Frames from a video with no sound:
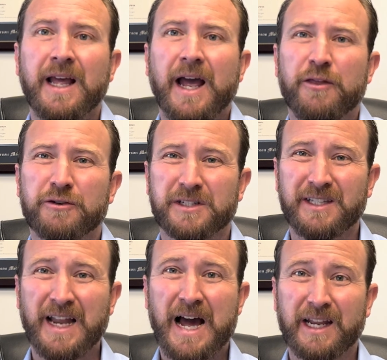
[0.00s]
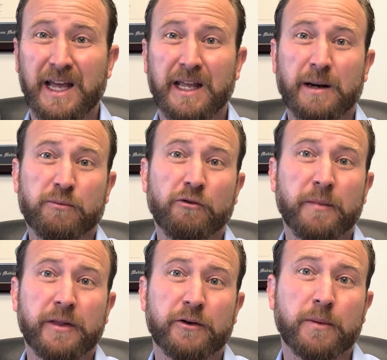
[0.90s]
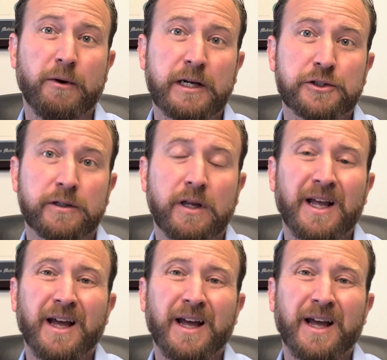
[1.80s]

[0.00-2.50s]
and they're just not getting an improvement in their depression,